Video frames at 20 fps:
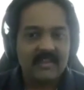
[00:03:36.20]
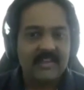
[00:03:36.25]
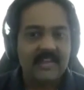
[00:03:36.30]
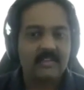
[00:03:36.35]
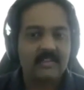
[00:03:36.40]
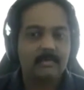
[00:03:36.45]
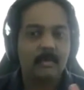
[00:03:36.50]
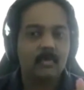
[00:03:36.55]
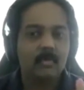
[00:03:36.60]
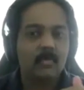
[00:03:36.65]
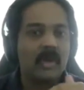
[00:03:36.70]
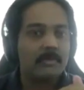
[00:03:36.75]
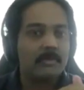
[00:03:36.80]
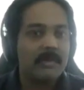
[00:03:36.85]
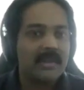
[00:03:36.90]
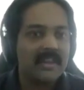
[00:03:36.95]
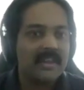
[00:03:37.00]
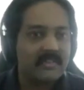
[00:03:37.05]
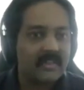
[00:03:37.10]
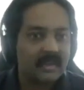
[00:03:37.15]
it takes about
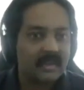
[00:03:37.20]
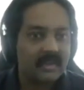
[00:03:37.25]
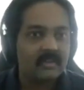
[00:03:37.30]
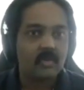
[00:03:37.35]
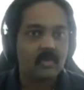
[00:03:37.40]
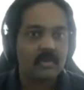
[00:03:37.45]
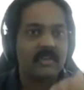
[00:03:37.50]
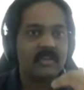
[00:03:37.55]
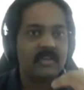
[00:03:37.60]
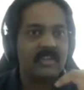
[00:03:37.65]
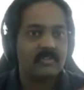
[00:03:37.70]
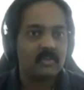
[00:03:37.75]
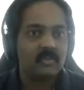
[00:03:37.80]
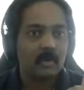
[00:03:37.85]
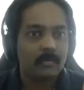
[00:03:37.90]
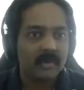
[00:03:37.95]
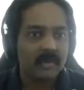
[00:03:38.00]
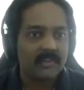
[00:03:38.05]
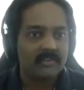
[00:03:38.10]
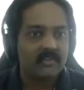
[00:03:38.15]
1 millisecond for the guest
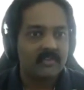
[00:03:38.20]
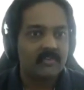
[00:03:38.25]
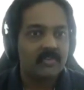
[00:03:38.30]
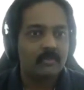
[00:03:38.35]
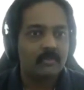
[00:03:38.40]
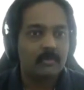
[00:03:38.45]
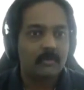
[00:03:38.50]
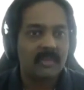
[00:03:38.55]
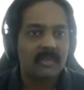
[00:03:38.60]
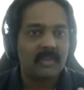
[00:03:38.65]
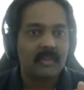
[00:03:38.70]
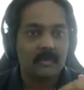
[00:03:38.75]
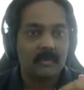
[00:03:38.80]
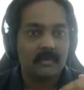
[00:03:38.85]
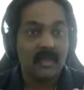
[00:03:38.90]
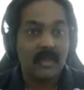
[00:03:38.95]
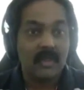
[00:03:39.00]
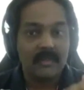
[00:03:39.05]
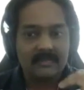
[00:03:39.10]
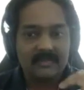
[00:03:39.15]
operating system to
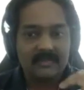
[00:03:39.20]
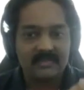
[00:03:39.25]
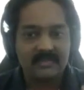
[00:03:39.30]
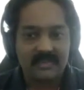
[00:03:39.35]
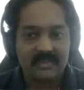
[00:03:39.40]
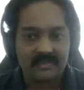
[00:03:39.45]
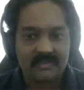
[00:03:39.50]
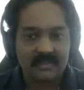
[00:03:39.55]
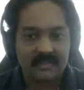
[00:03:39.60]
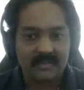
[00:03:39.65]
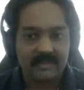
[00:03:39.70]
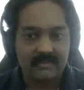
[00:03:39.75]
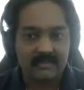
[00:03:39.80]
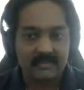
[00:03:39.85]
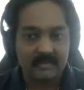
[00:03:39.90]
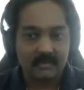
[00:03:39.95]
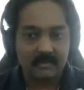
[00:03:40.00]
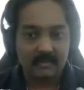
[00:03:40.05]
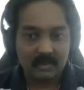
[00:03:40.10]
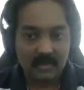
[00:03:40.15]
be just
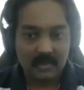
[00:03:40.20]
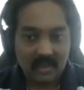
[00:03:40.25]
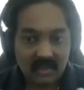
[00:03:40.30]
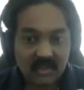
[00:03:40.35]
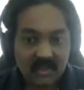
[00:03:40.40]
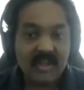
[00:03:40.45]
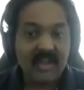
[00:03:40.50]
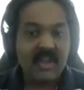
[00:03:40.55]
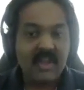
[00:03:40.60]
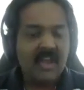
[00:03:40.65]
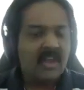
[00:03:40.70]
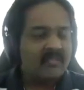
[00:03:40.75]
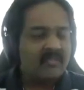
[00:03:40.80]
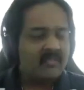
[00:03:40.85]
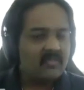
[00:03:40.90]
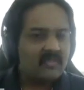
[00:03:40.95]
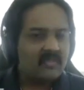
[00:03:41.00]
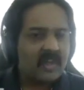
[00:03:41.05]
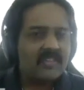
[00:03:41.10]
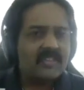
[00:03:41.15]
initialized.
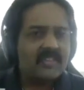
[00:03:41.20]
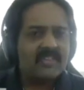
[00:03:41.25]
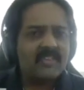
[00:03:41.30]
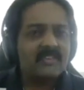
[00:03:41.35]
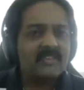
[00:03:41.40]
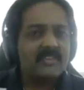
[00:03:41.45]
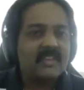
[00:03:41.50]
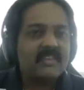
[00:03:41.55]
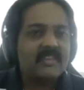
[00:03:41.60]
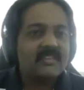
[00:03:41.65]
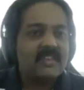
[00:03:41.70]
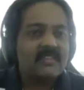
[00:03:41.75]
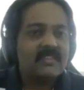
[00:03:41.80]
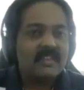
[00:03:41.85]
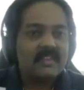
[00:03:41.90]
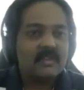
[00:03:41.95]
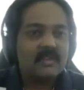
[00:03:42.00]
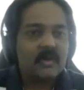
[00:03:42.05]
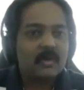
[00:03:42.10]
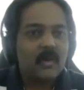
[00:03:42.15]
And these
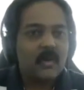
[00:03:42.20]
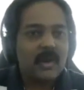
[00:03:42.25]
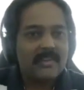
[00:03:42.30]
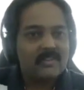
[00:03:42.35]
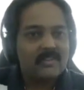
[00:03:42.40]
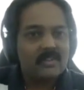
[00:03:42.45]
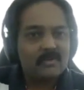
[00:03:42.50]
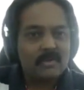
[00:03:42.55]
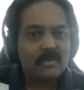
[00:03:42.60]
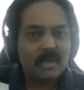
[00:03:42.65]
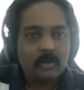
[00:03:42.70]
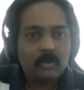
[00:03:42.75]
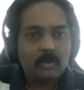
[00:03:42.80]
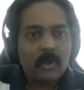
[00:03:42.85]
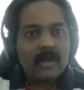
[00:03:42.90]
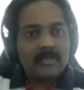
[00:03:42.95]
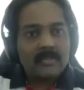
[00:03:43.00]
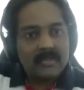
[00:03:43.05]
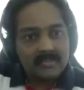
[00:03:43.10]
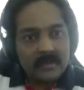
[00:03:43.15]
results were quite similar to
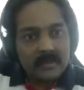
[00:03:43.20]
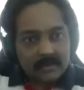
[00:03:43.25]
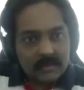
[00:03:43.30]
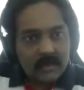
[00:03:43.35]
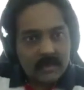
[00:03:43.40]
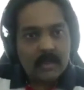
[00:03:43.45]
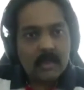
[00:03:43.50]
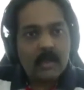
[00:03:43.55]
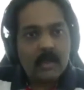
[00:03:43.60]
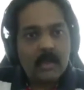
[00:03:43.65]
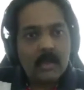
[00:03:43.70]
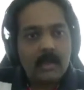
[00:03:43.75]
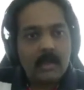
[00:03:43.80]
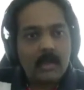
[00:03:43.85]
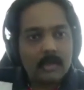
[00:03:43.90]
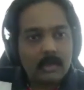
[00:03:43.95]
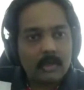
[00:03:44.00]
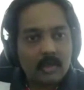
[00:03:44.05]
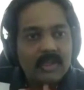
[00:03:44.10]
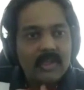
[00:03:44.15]
other
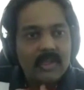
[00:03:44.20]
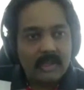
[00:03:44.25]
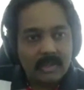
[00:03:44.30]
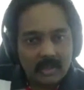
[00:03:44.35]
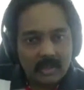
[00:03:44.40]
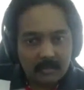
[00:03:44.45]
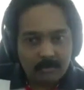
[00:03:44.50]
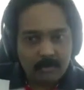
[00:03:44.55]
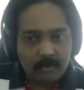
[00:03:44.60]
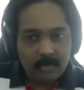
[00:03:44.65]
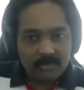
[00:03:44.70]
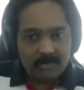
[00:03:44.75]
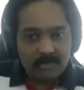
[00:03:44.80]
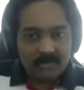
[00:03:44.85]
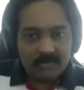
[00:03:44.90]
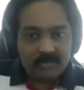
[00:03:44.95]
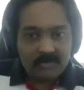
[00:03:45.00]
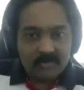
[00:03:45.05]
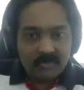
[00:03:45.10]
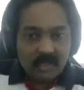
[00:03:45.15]
unikernel
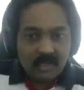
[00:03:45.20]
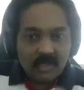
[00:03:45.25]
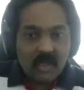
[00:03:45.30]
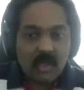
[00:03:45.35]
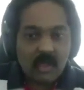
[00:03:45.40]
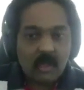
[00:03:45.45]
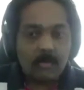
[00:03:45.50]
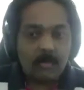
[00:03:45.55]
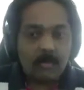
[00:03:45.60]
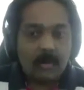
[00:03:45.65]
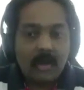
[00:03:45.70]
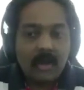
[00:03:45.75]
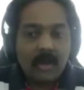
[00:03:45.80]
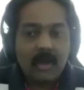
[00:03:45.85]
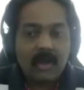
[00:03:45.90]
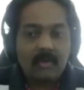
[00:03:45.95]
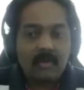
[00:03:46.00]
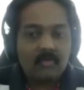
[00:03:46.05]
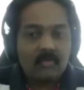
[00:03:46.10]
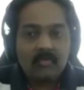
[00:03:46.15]
projects.
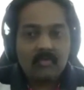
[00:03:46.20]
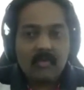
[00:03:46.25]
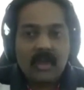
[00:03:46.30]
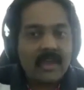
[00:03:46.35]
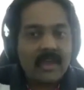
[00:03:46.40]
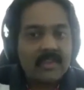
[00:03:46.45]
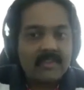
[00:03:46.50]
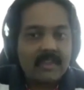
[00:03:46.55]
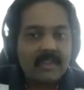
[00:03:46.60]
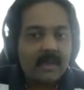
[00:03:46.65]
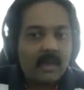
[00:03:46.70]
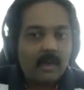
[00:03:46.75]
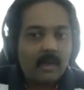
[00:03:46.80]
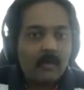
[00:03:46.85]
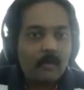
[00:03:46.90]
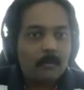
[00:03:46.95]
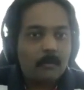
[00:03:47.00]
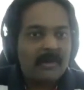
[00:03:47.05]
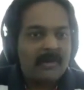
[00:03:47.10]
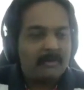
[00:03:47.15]
But
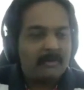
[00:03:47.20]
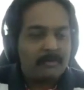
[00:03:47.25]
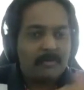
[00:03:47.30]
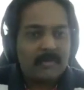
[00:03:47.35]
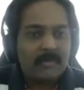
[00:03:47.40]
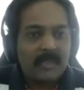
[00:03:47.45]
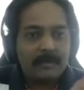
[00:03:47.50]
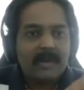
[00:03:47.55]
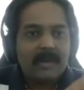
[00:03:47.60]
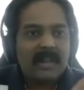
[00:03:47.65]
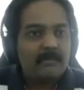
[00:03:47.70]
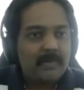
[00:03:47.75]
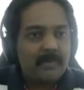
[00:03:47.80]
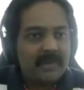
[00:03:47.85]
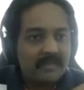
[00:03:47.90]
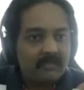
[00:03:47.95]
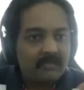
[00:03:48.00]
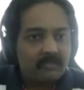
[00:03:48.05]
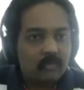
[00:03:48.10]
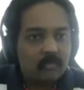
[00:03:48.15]
the
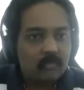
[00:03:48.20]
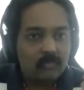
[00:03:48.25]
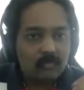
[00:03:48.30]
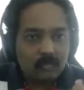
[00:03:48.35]
primary